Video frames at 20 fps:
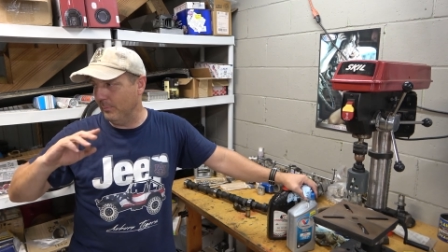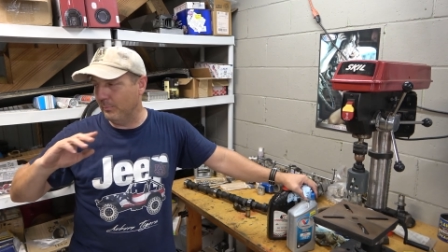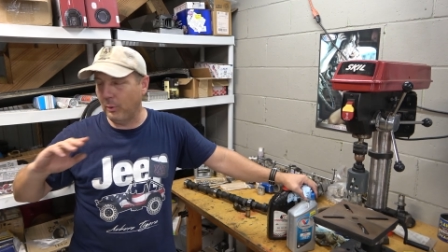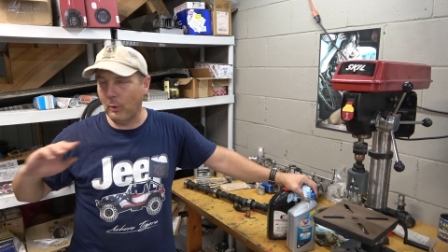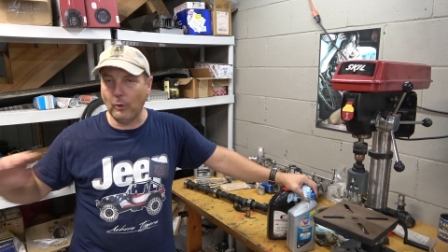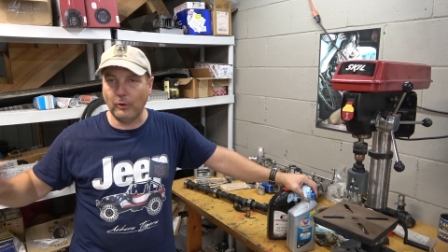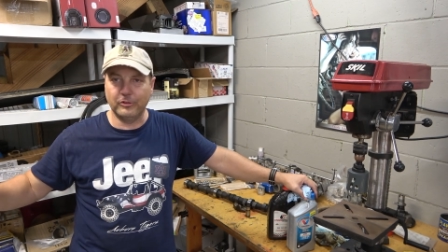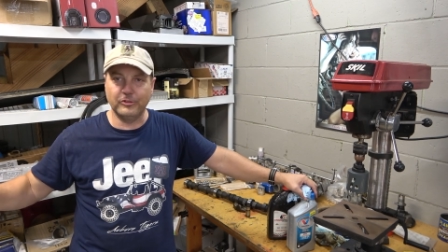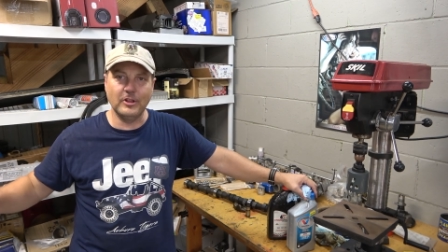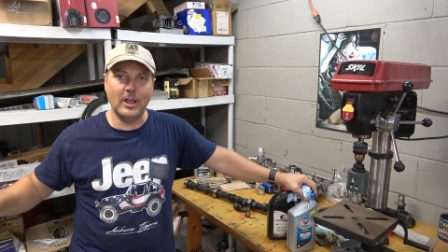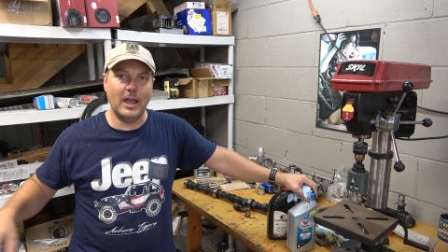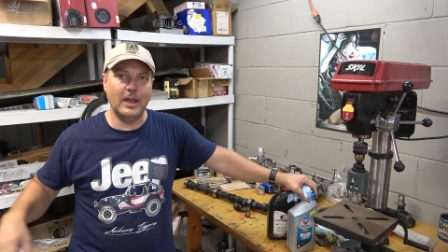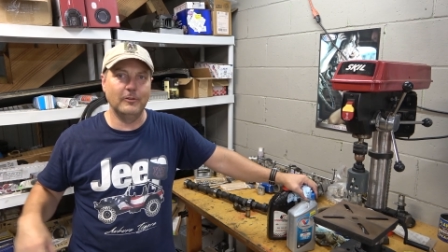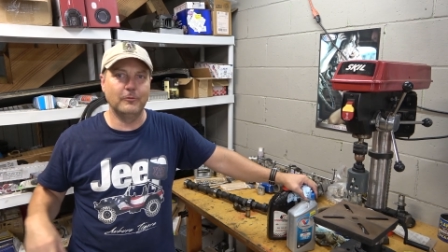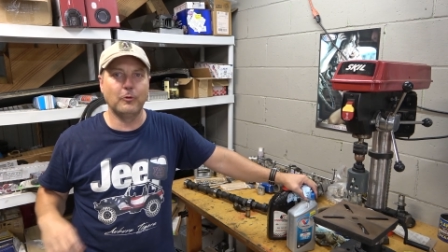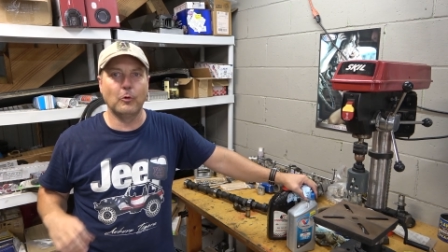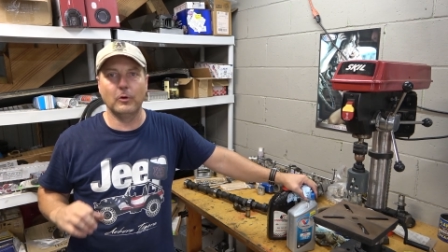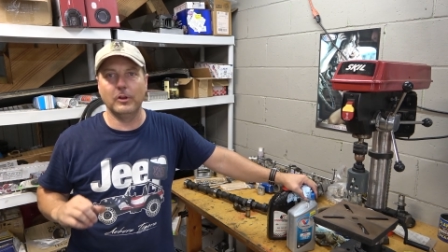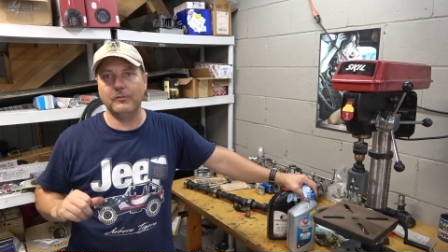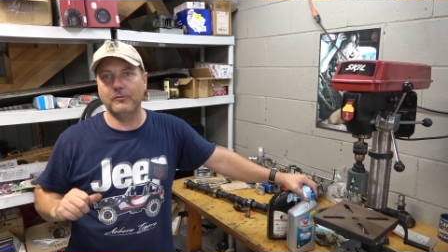Porsche
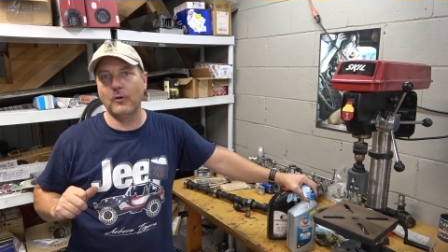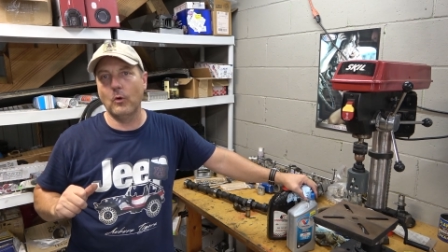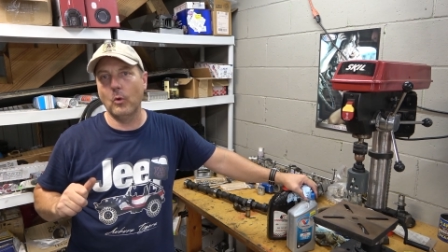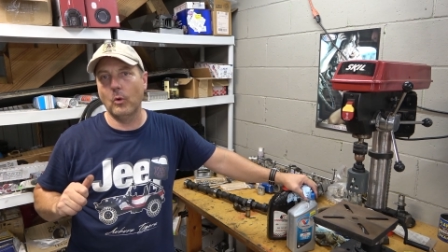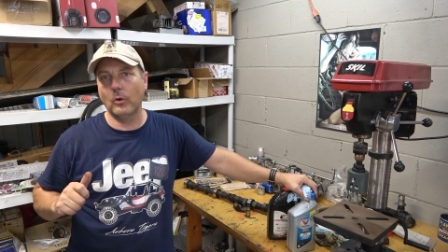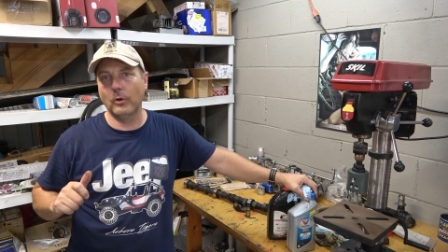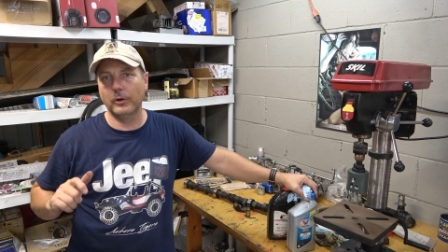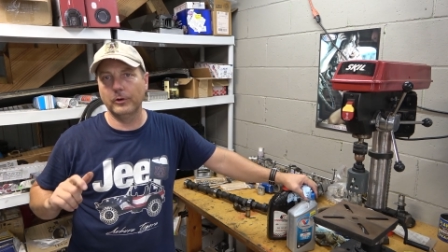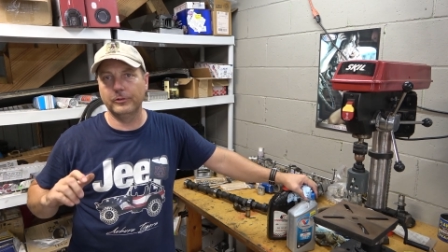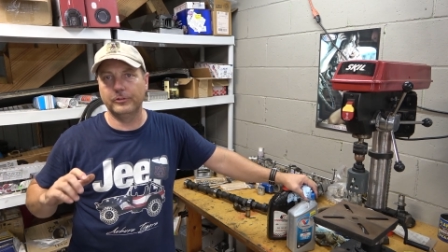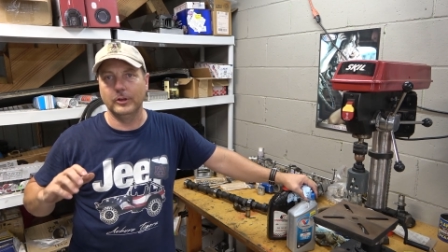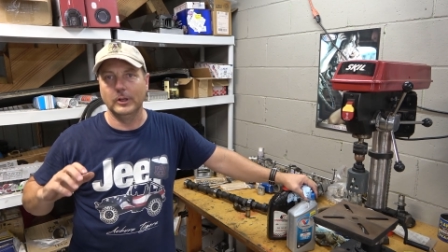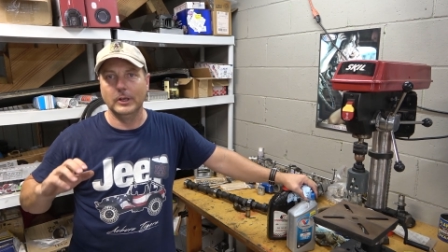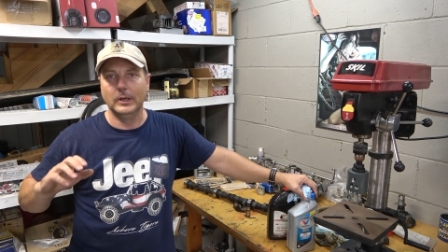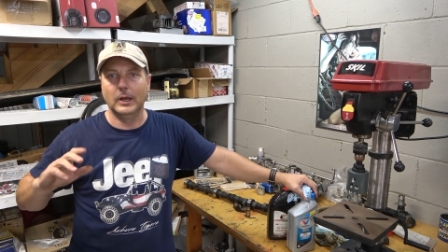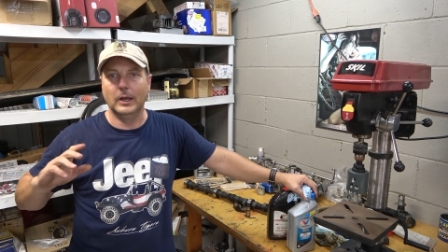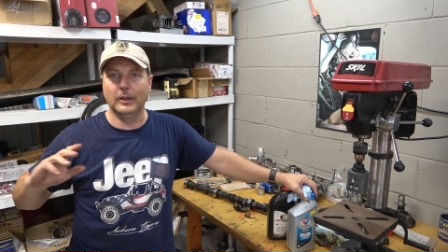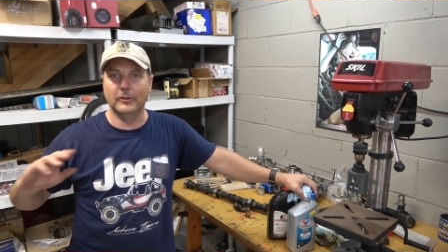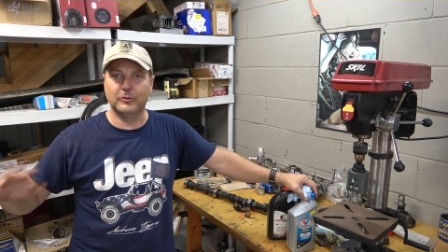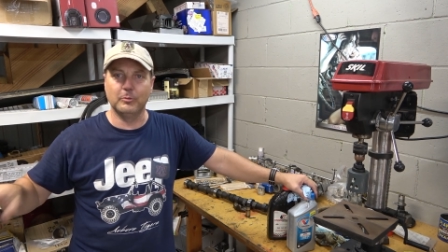944s,
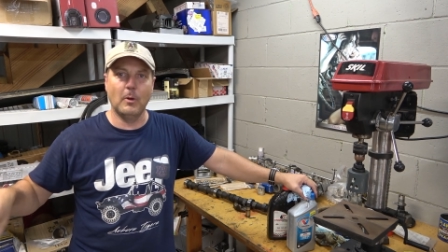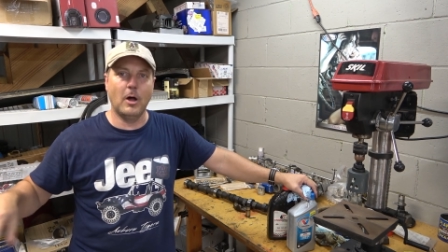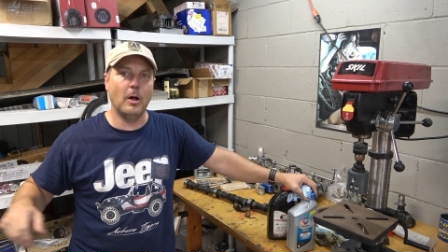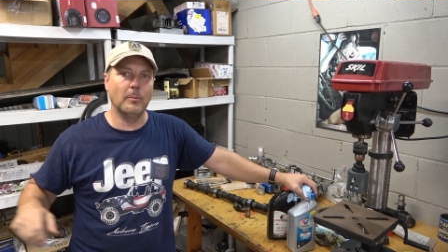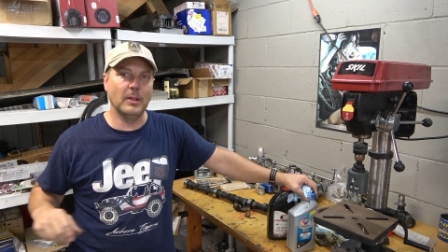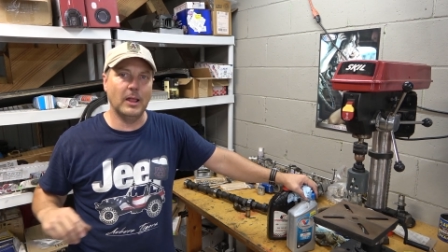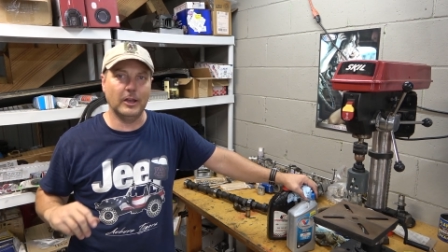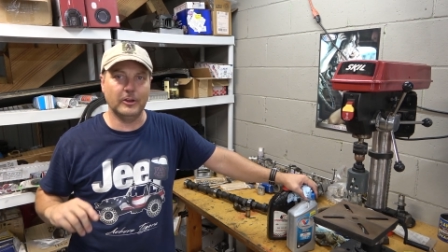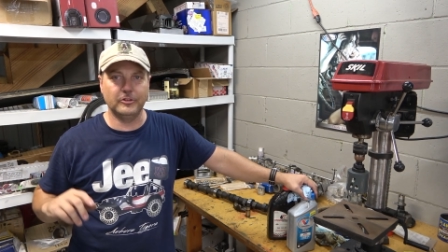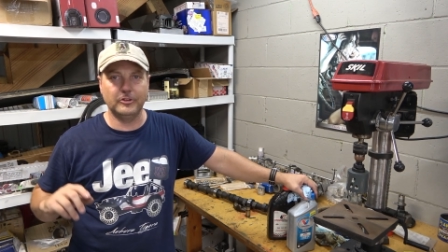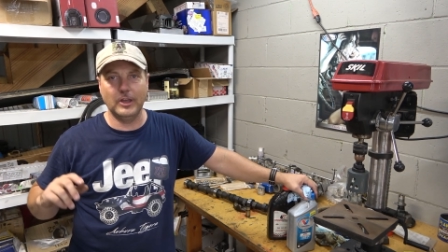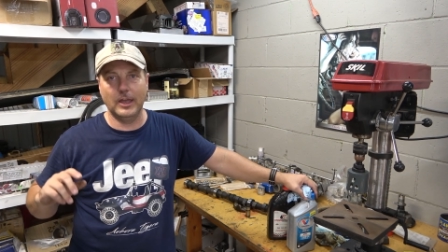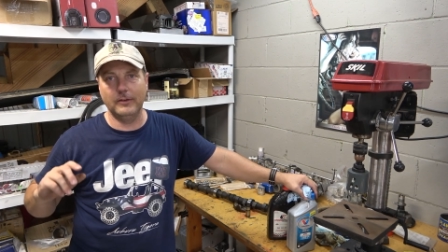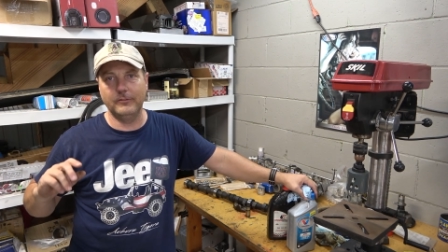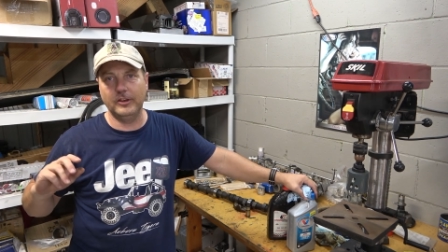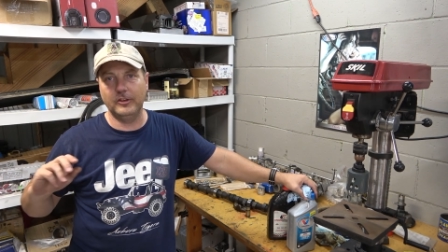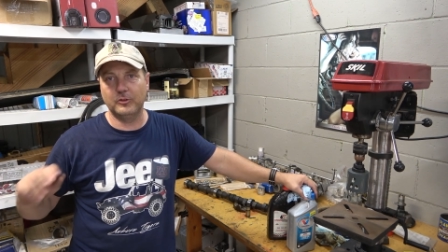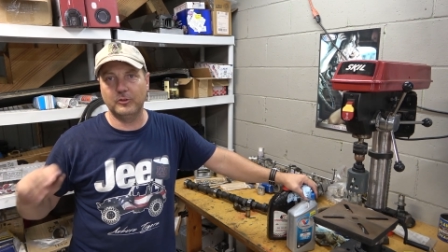uh, small block Chevy,